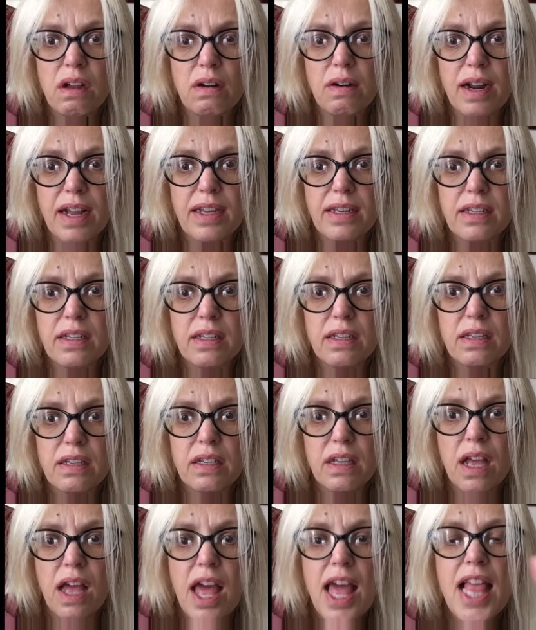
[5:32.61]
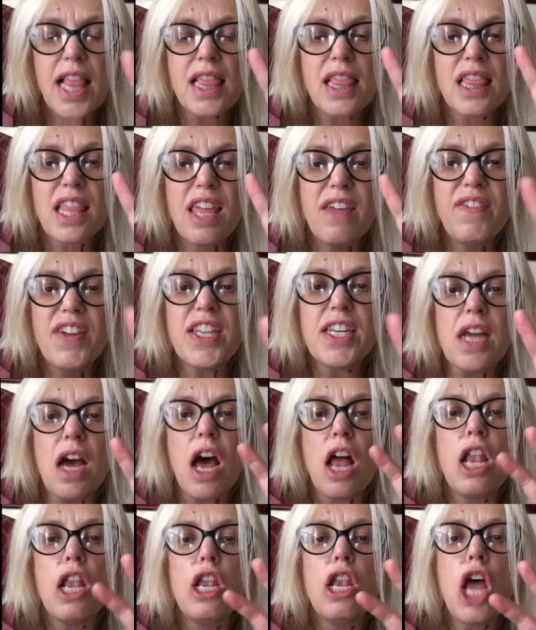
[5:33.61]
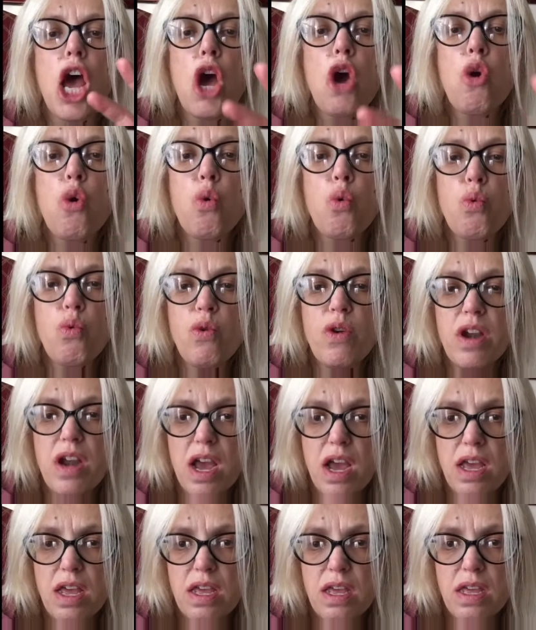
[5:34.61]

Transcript: Alright? Leave it alone.